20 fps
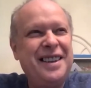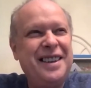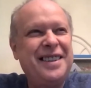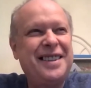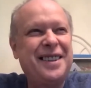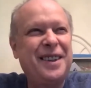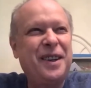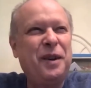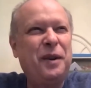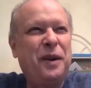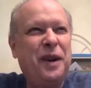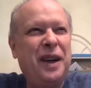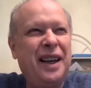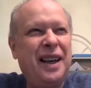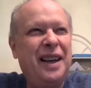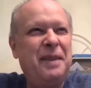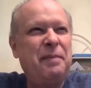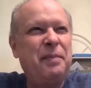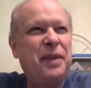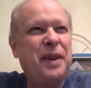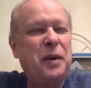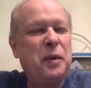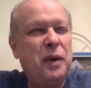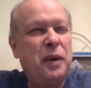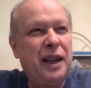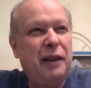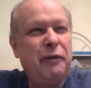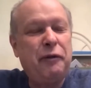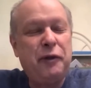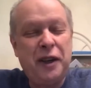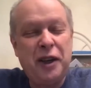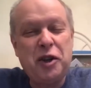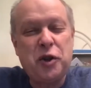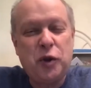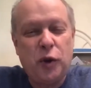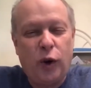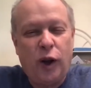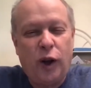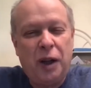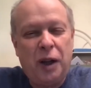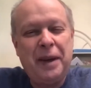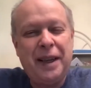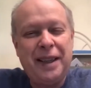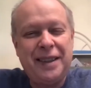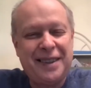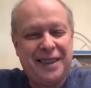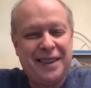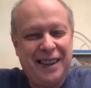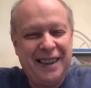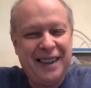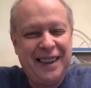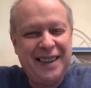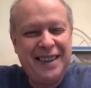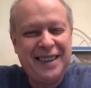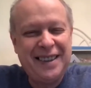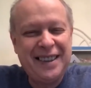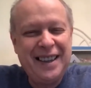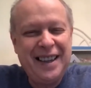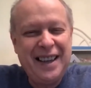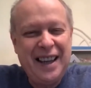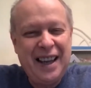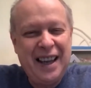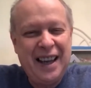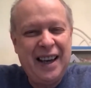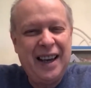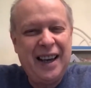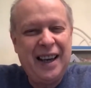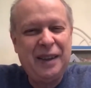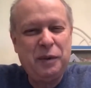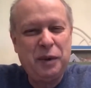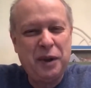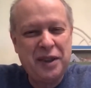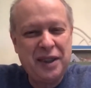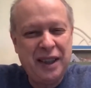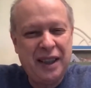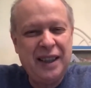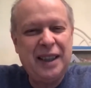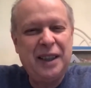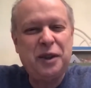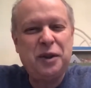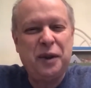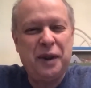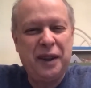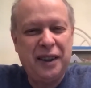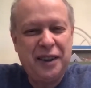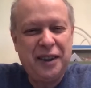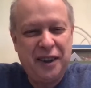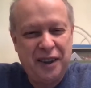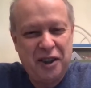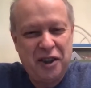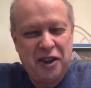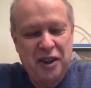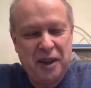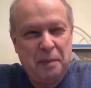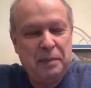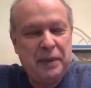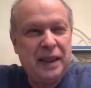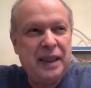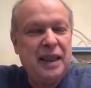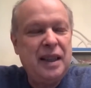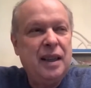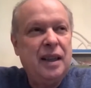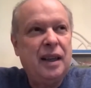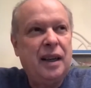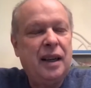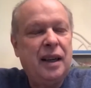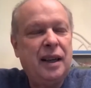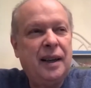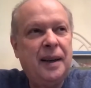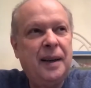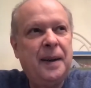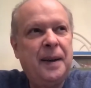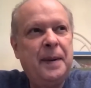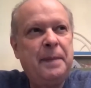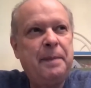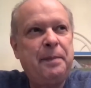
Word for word: So um, when I finished all my studies and was getting into internship, um,